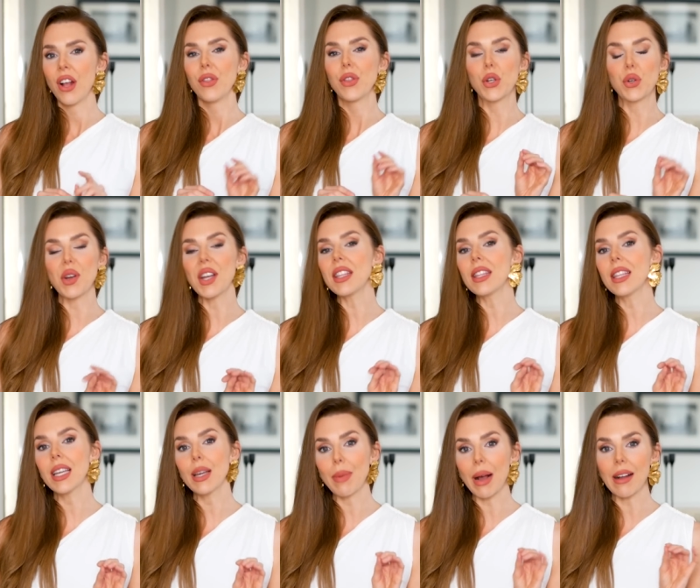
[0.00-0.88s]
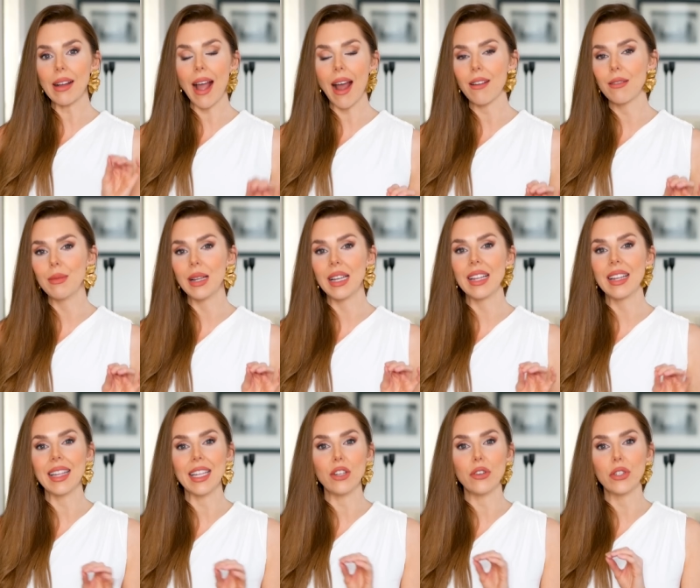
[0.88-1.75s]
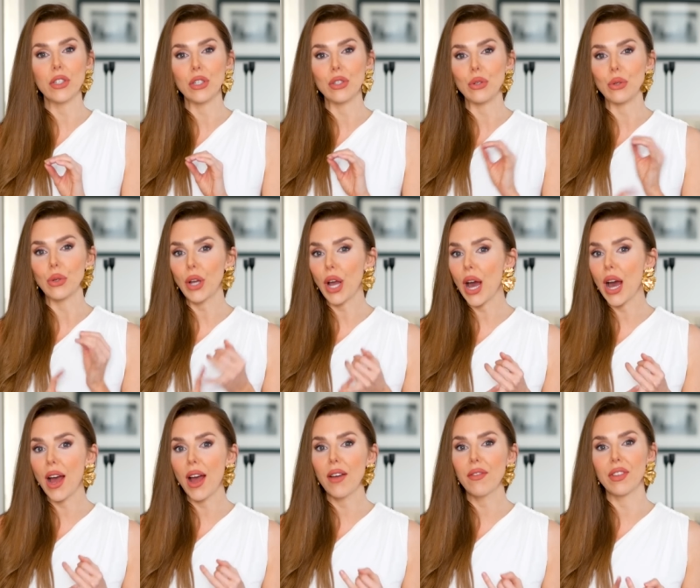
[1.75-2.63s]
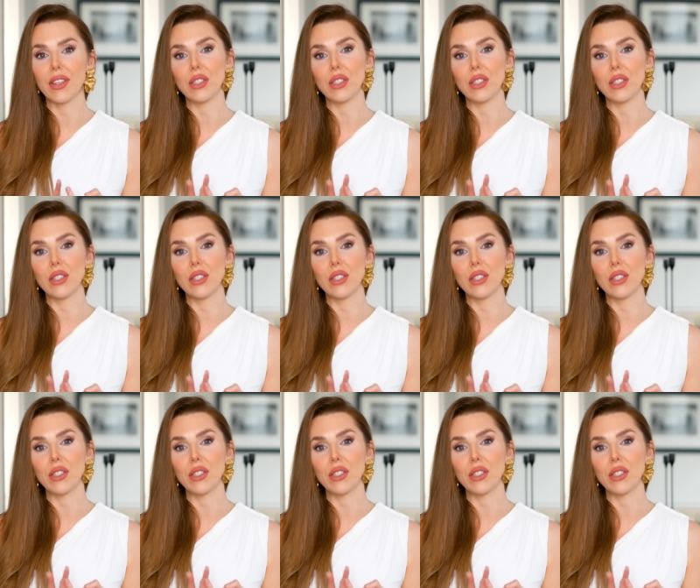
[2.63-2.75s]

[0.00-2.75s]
The great thing about Karen Millen, they usually do curve,